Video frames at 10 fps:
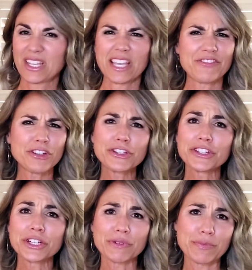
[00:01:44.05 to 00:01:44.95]
If you're
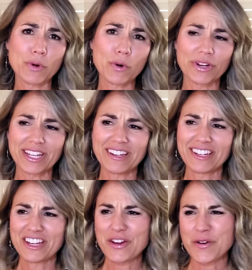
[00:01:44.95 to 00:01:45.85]
good at reporting
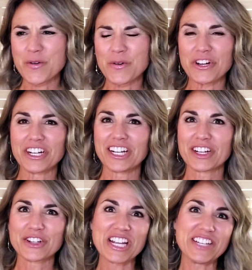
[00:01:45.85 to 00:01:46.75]
or
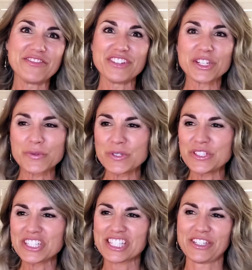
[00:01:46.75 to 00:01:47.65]
creating
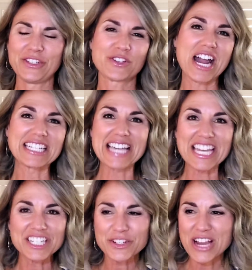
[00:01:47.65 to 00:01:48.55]
visuals to track
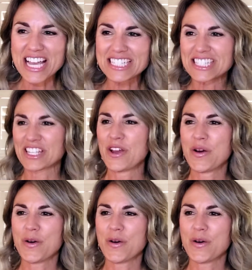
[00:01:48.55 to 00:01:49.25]
data trends